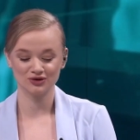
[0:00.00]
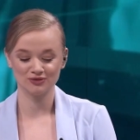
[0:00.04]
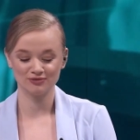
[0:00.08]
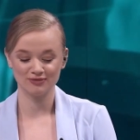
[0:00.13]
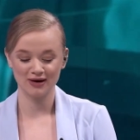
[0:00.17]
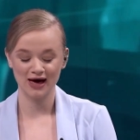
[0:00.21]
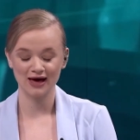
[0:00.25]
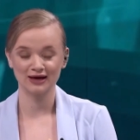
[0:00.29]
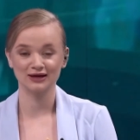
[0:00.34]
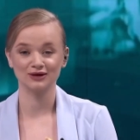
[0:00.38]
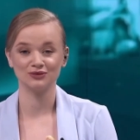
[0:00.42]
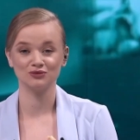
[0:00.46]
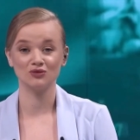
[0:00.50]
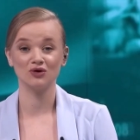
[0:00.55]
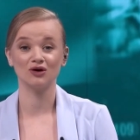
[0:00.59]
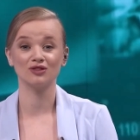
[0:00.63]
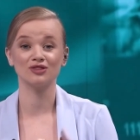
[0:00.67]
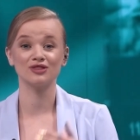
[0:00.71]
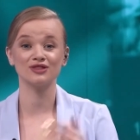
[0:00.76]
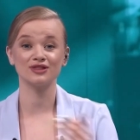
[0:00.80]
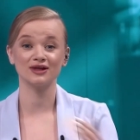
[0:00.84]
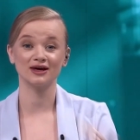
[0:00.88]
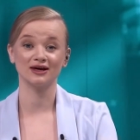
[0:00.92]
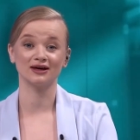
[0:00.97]
to unpack, and
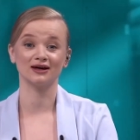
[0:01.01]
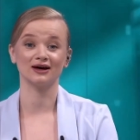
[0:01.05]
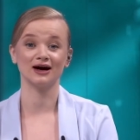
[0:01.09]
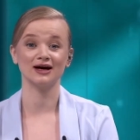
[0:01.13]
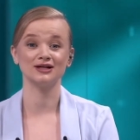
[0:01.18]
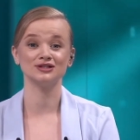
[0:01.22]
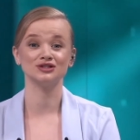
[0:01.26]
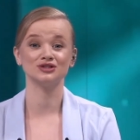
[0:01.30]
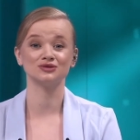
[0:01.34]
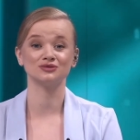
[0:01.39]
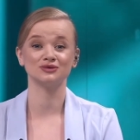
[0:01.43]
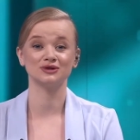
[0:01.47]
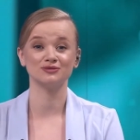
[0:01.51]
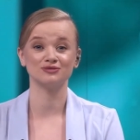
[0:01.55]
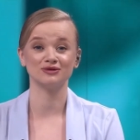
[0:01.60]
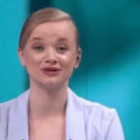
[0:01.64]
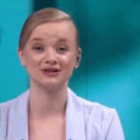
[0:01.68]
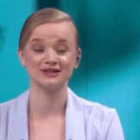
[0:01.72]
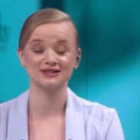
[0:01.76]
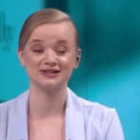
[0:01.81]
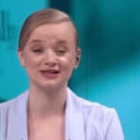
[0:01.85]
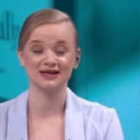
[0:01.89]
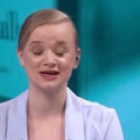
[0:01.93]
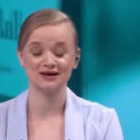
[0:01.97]
one thing I do want to
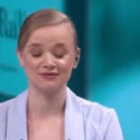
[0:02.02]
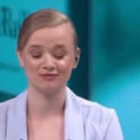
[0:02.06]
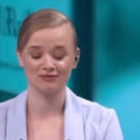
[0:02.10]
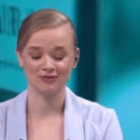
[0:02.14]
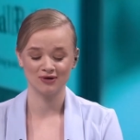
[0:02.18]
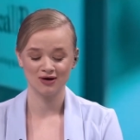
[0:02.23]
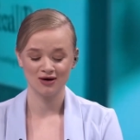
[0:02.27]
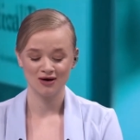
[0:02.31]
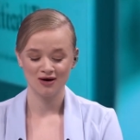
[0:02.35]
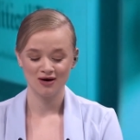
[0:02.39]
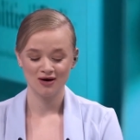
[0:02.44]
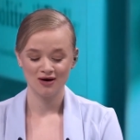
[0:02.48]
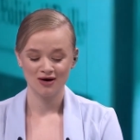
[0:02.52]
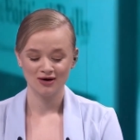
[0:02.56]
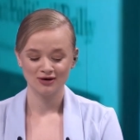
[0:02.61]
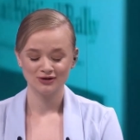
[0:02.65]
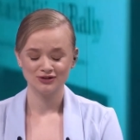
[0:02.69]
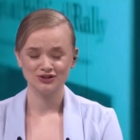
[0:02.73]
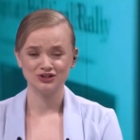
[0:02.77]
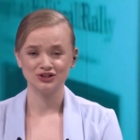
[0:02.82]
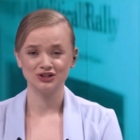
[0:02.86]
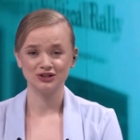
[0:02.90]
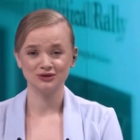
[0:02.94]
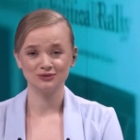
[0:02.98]
bring to him.
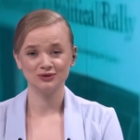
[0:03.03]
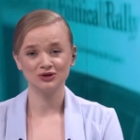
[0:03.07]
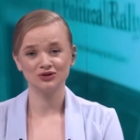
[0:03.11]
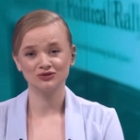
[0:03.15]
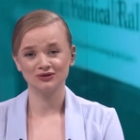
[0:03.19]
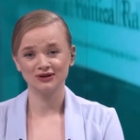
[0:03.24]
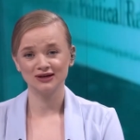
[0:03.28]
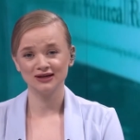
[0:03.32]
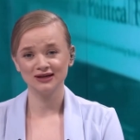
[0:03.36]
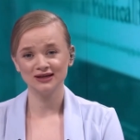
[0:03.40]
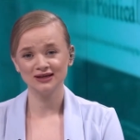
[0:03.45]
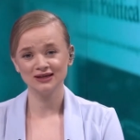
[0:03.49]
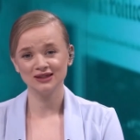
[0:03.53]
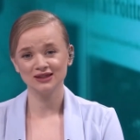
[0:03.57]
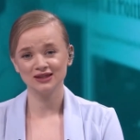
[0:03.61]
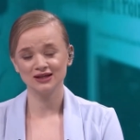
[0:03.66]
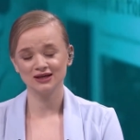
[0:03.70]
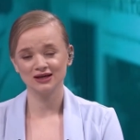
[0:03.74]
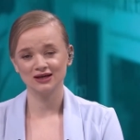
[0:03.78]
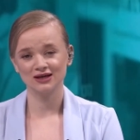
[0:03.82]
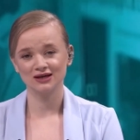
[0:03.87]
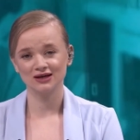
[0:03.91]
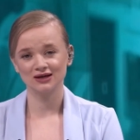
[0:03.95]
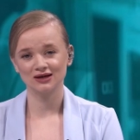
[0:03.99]
Do you agree
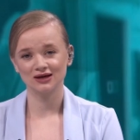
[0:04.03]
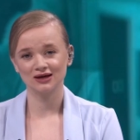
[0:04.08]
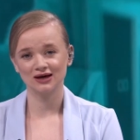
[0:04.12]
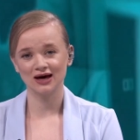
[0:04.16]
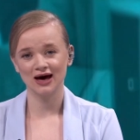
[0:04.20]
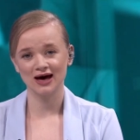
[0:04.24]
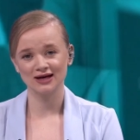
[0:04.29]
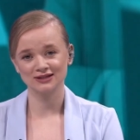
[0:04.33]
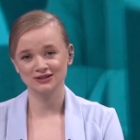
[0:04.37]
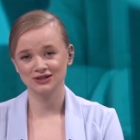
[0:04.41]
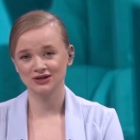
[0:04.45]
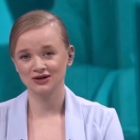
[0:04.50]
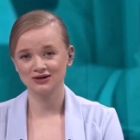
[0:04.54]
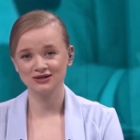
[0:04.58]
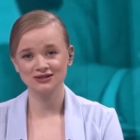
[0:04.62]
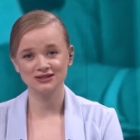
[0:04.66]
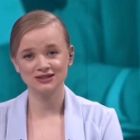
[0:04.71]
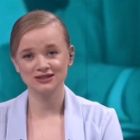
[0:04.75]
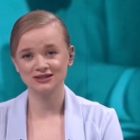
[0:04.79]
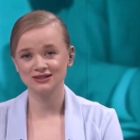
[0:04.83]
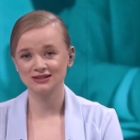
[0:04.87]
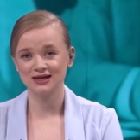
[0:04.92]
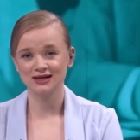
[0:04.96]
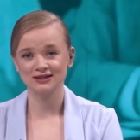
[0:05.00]
that Qatar is
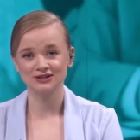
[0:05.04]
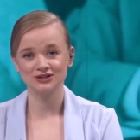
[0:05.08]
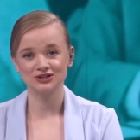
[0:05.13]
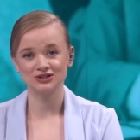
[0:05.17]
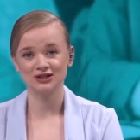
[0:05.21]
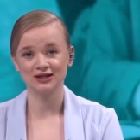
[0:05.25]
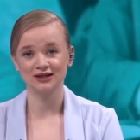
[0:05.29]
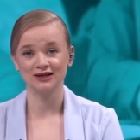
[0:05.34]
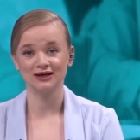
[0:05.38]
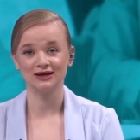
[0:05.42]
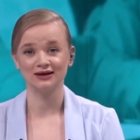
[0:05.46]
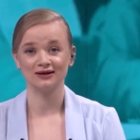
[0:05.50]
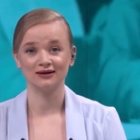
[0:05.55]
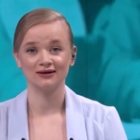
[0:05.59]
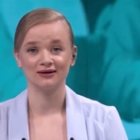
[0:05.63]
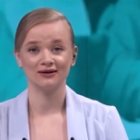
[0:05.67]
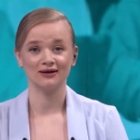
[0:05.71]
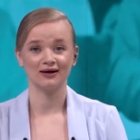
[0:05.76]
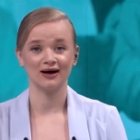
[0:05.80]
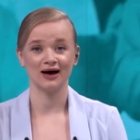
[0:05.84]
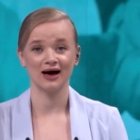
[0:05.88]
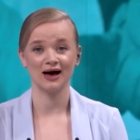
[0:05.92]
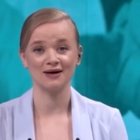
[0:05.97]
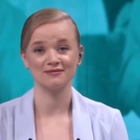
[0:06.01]
essentially
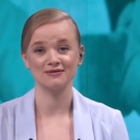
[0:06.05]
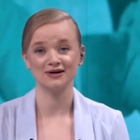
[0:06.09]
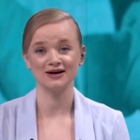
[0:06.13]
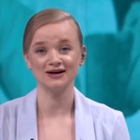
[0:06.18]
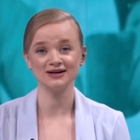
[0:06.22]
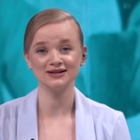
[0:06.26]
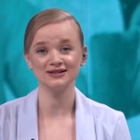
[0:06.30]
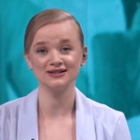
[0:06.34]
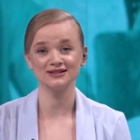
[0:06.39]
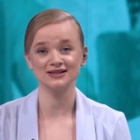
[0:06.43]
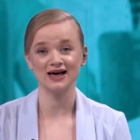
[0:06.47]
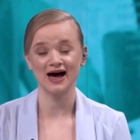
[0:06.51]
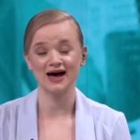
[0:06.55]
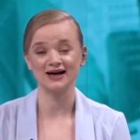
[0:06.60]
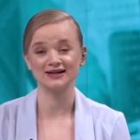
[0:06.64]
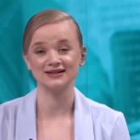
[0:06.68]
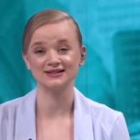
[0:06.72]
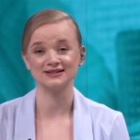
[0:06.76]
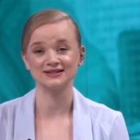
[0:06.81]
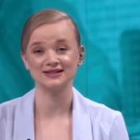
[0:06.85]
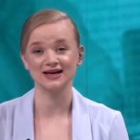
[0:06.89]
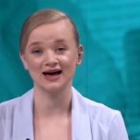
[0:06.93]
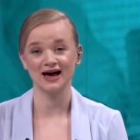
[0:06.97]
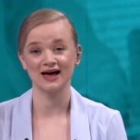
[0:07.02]
Hamas,
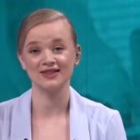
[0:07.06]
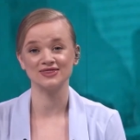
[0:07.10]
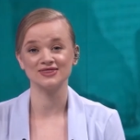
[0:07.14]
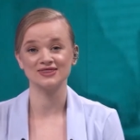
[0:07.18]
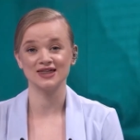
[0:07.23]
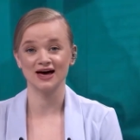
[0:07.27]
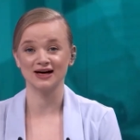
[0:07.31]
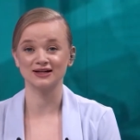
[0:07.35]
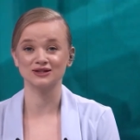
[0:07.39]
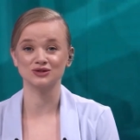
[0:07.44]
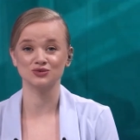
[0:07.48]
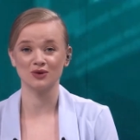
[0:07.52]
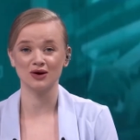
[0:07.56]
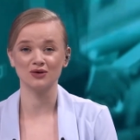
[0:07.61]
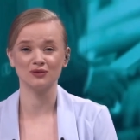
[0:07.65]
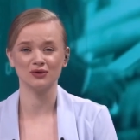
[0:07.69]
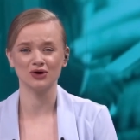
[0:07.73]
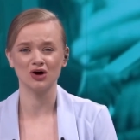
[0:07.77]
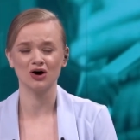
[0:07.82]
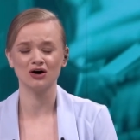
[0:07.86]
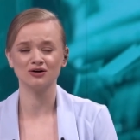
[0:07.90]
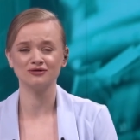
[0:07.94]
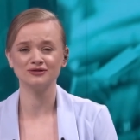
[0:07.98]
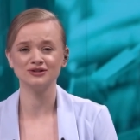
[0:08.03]
and that's where
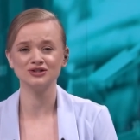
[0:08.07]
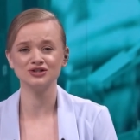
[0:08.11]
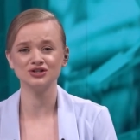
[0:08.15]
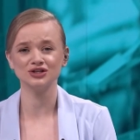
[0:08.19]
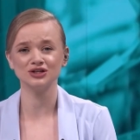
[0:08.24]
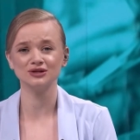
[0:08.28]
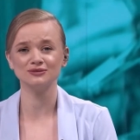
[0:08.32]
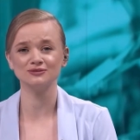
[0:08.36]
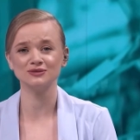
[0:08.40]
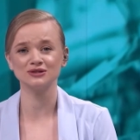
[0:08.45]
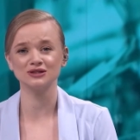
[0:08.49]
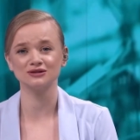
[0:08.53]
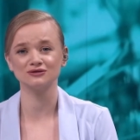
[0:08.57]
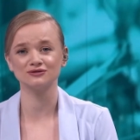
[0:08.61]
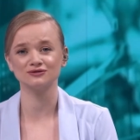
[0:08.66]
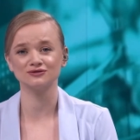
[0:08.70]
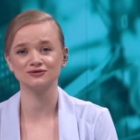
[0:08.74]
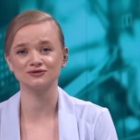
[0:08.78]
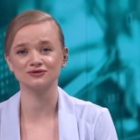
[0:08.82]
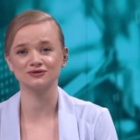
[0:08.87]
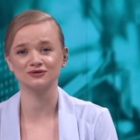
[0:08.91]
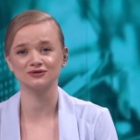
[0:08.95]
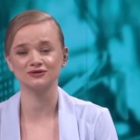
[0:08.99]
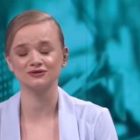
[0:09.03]
we are in terms of
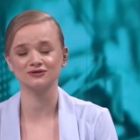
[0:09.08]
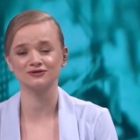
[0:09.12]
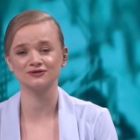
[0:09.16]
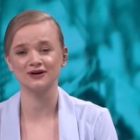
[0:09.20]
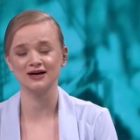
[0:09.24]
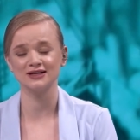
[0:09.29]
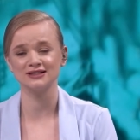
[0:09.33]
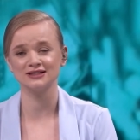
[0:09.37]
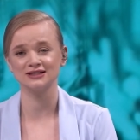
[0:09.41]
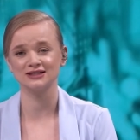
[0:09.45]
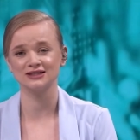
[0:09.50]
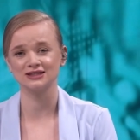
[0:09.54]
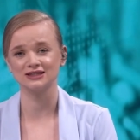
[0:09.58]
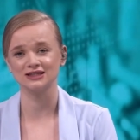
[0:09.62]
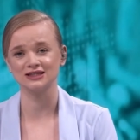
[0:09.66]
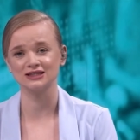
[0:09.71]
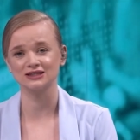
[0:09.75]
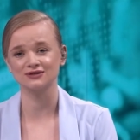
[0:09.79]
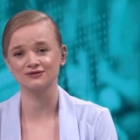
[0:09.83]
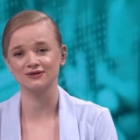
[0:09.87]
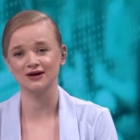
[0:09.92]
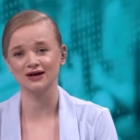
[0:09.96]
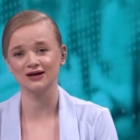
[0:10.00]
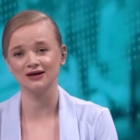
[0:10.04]
finding a
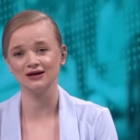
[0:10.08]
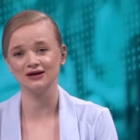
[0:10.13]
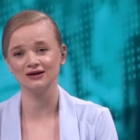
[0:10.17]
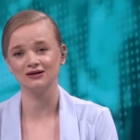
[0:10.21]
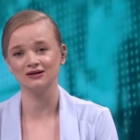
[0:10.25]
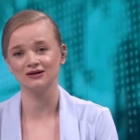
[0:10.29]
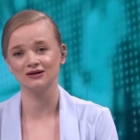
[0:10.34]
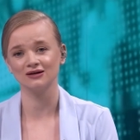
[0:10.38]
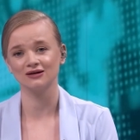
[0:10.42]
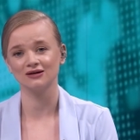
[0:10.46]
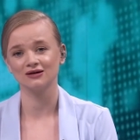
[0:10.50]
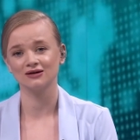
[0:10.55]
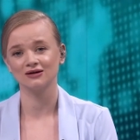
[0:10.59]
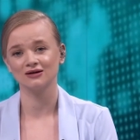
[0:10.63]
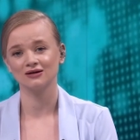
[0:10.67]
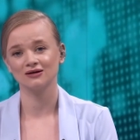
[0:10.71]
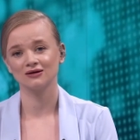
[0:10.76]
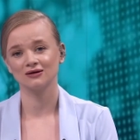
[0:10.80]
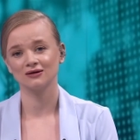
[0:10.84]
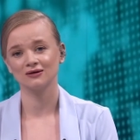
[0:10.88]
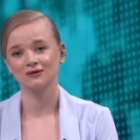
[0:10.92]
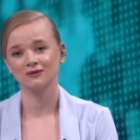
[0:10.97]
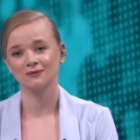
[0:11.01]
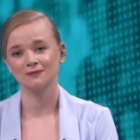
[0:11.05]
ceasefire?
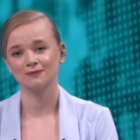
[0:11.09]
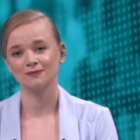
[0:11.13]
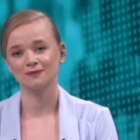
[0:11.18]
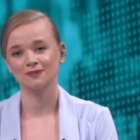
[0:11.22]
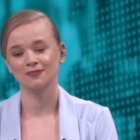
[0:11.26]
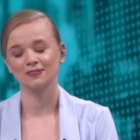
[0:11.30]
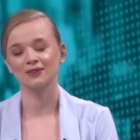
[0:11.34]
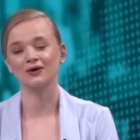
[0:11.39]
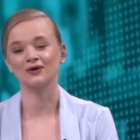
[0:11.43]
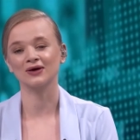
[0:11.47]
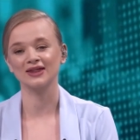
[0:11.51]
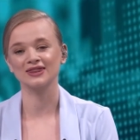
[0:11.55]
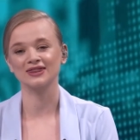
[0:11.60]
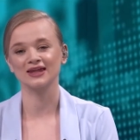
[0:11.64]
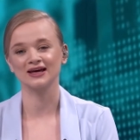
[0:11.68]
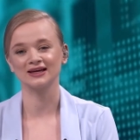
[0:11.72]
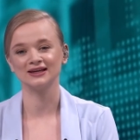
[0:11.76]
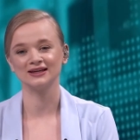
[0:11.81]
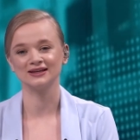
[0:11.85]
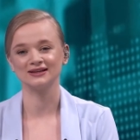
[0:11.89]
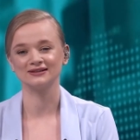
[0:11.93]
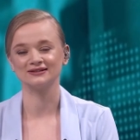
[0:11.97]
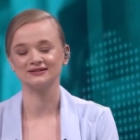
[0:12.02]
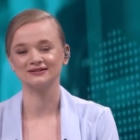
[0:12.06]
Okay,
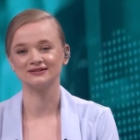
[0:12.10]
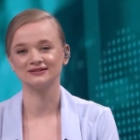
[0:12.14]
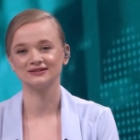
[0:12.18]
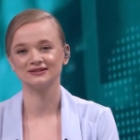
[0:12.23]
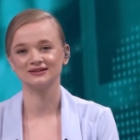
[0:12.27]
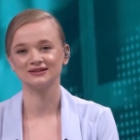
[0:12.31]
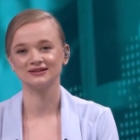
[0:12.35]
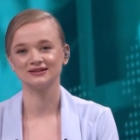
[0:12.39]
thank you.